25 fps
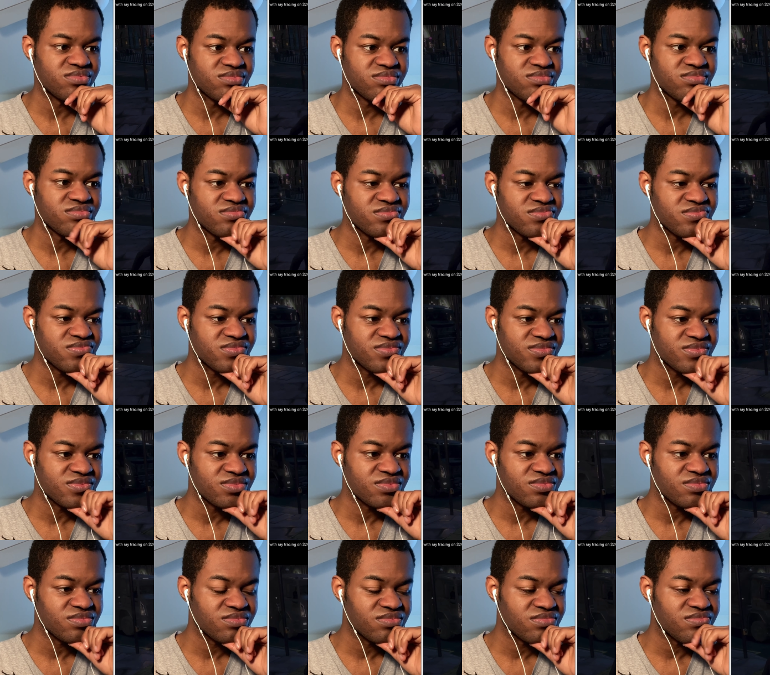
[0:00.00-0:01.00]

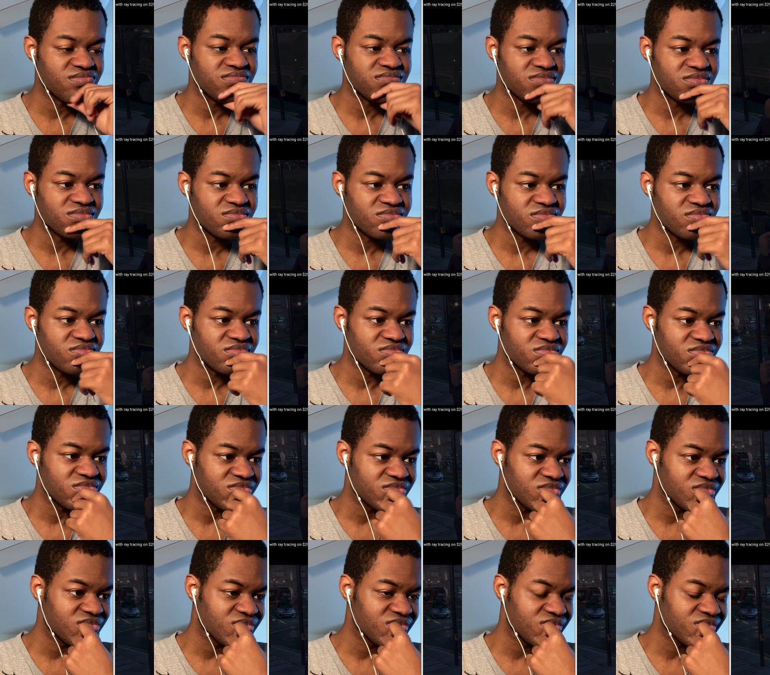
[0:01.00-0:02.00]

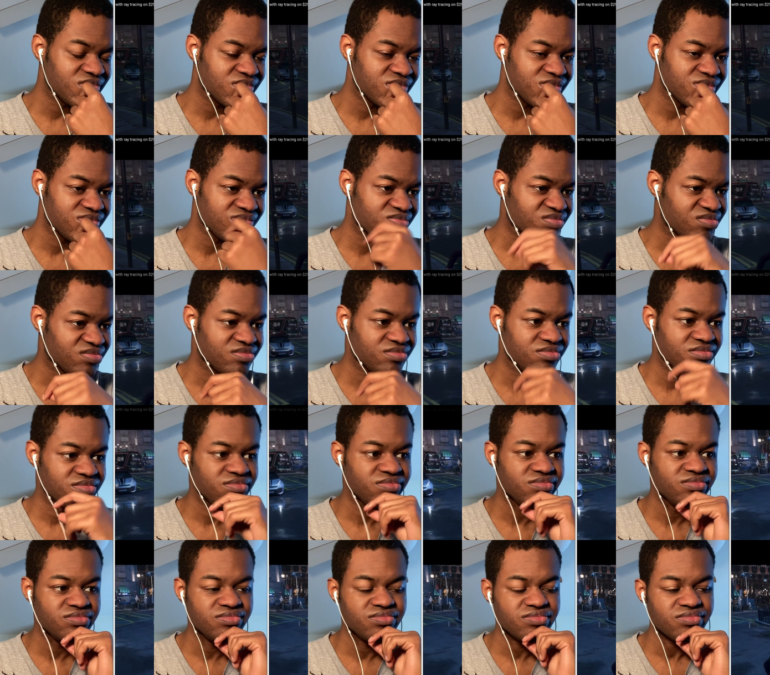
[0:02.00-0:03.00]

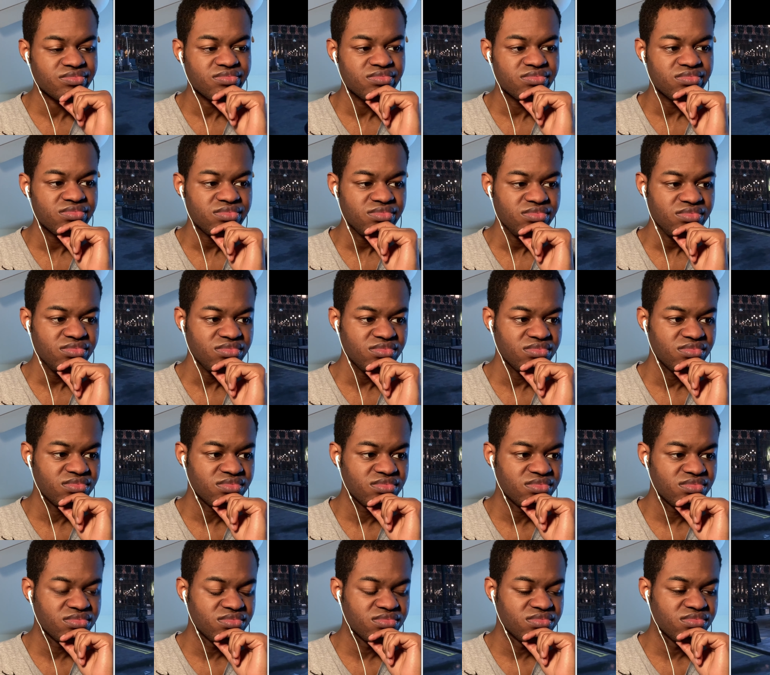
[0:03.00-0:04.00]

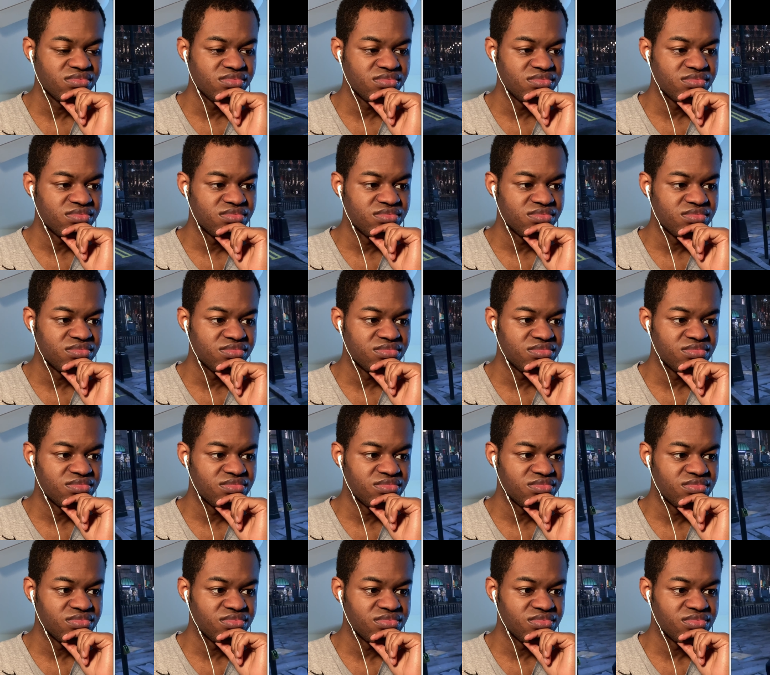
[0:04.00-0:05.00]

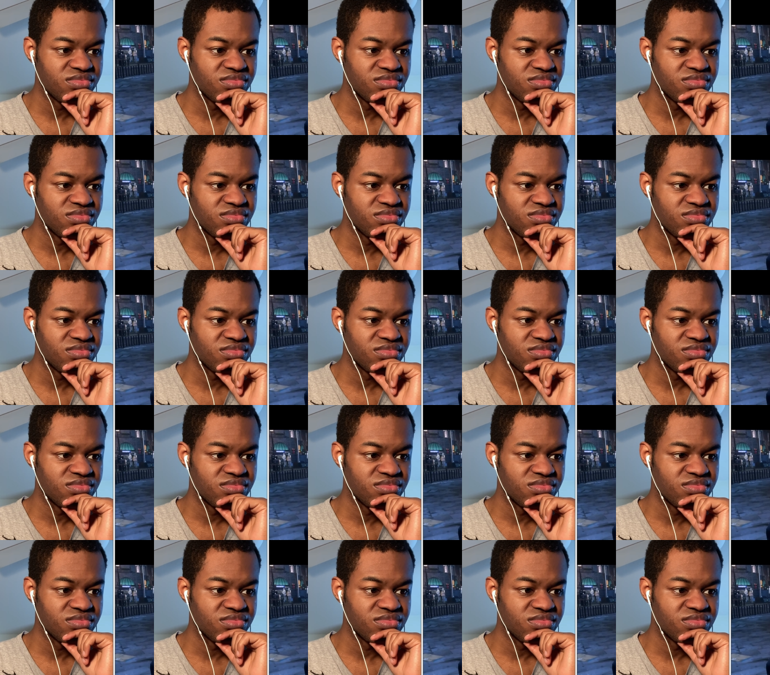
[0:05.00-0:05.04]
No one is speaking in this clip.